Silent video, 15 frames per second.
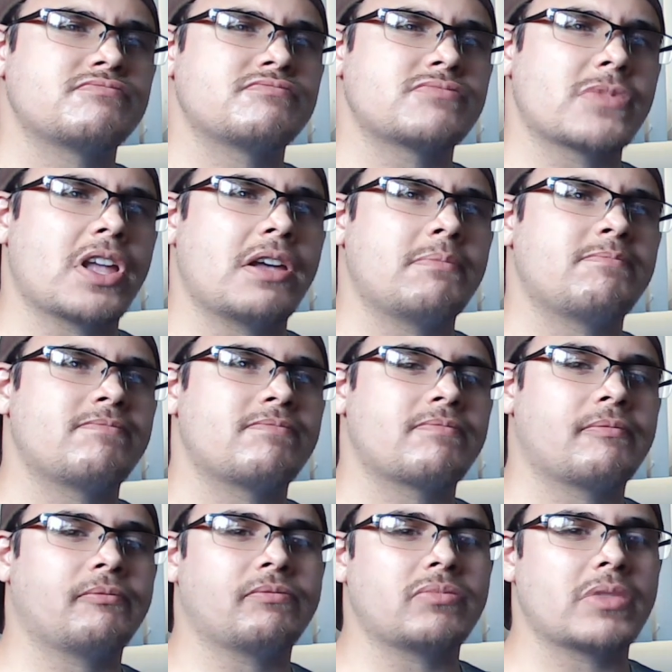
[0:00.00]
Yeah?
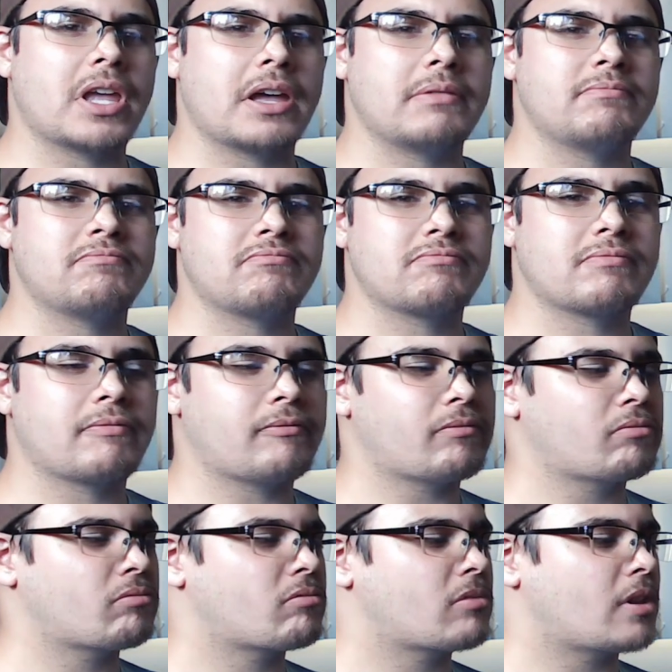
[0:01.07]
No.
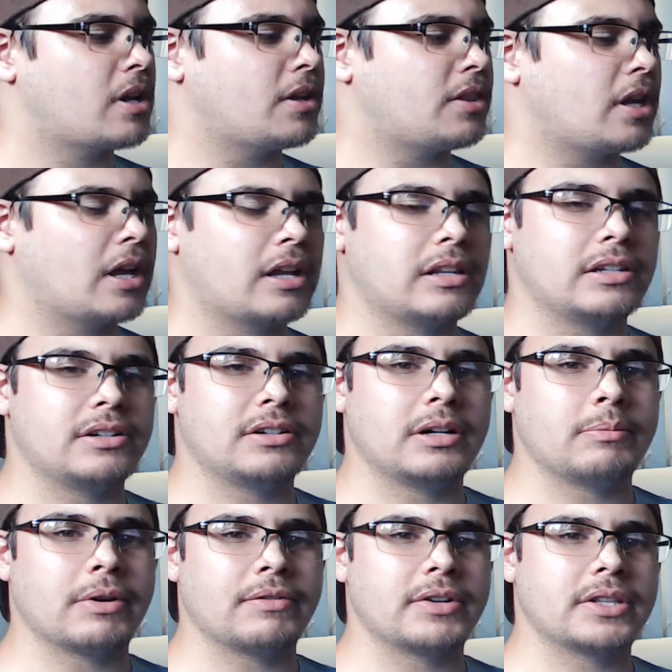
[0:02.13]
I think I cleared
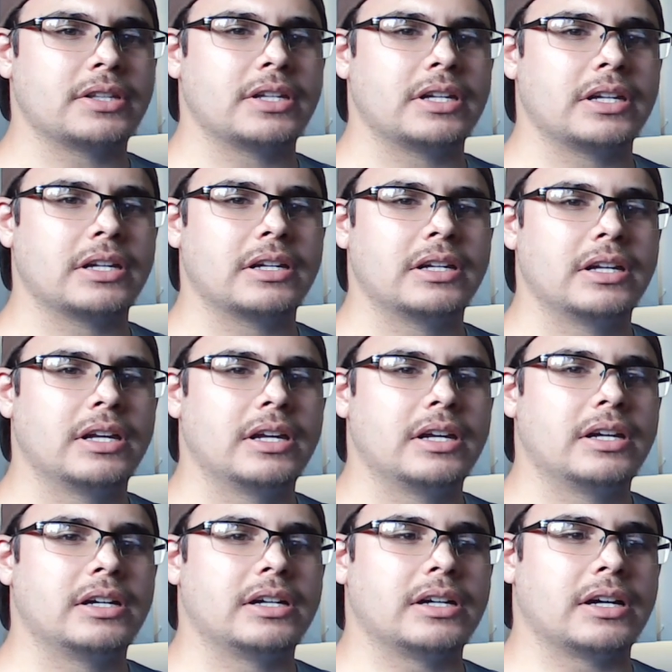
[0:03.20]
up everything.
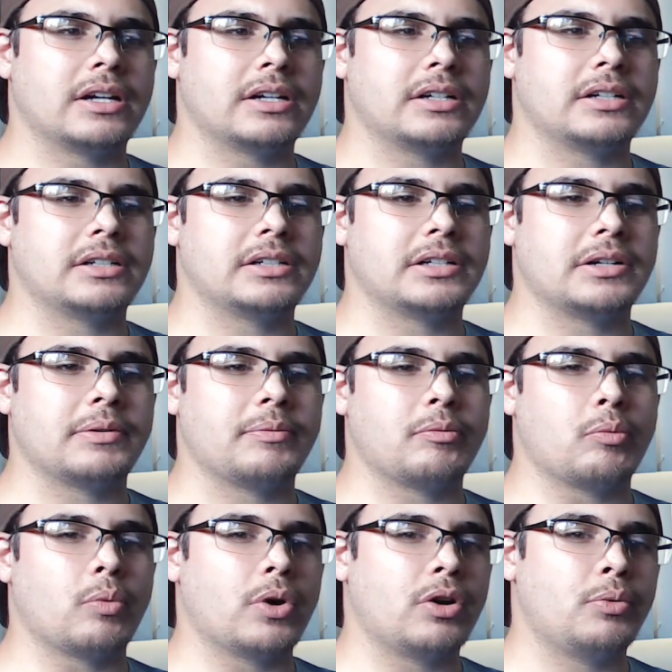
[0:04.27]

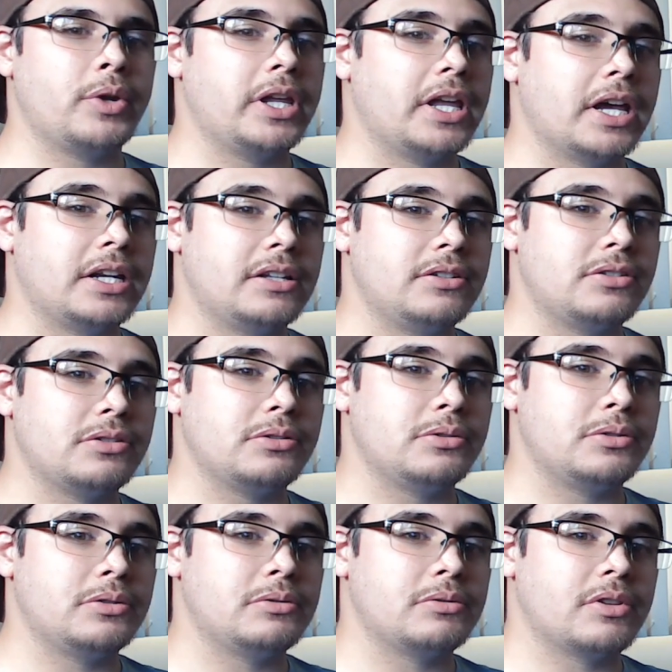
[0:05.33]
Will we get
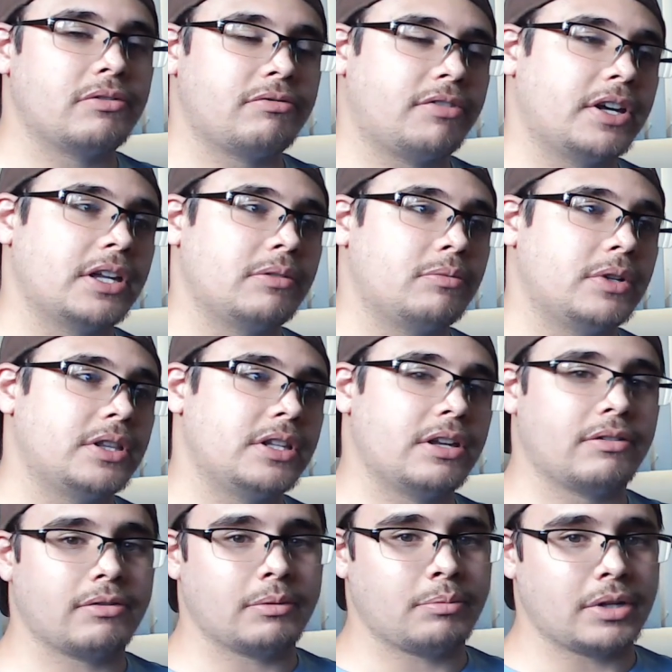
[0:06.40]
into the fight with
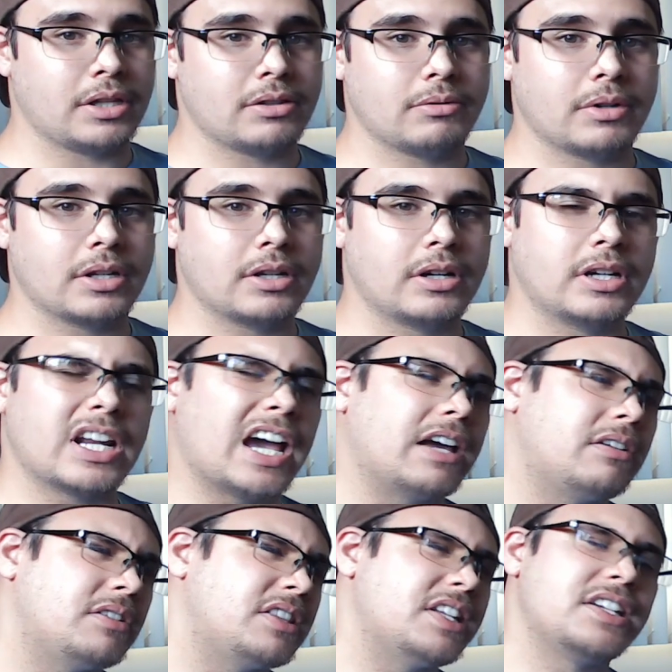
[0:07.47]
Neferpito and Gon? I
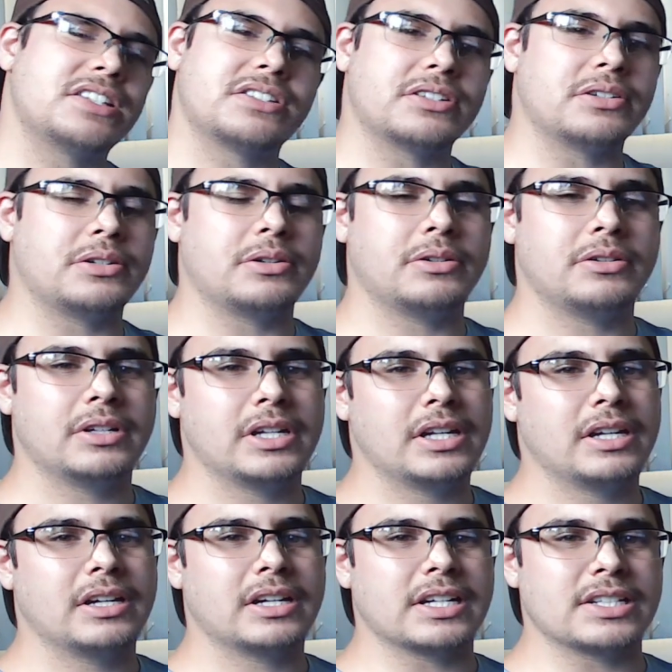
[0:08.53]
don't think so,
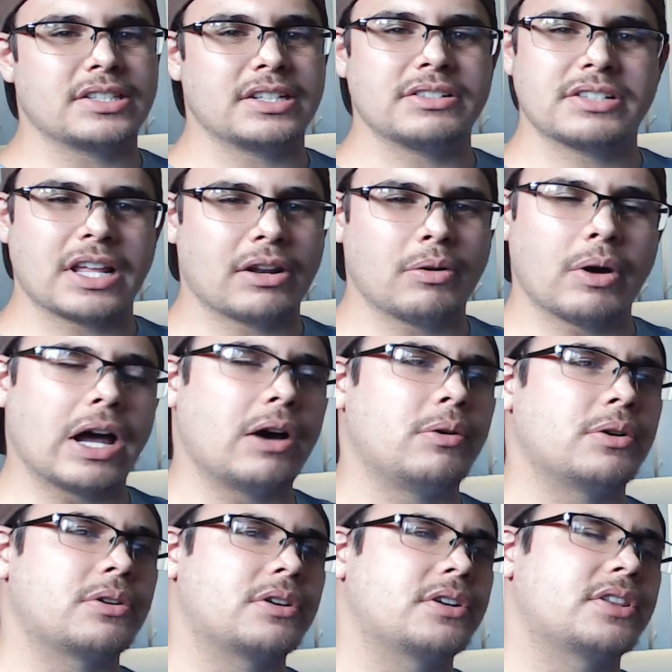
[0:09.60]
because there's that whole
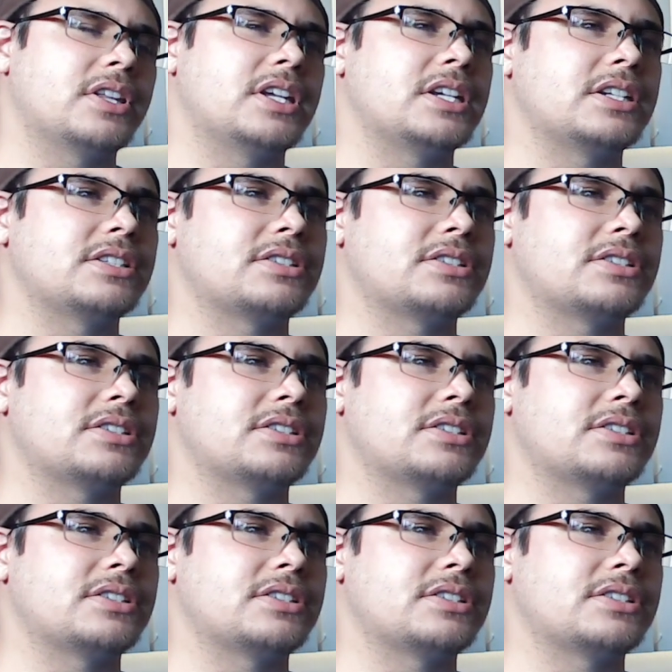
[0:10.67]
hour thing.